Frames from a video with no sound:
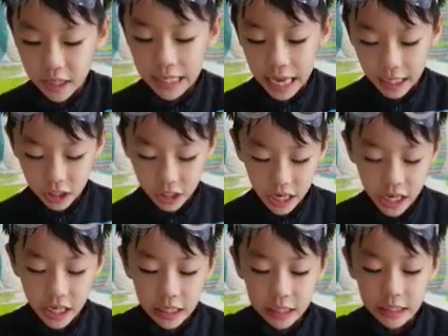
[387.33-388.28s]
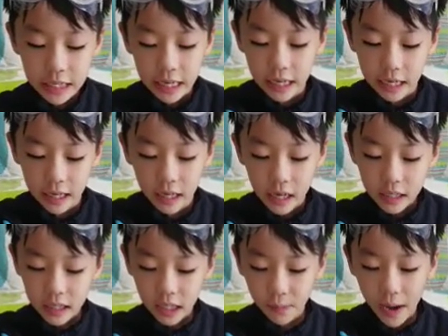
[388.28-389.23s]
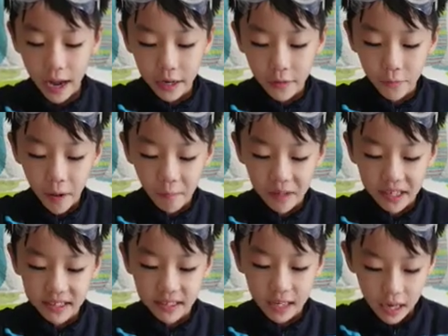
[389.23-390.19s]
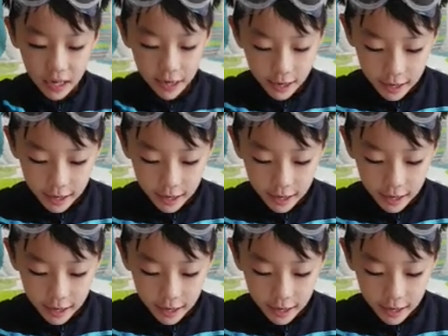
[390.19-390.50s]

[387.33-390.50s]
Saturn is the sixth planet from the sun,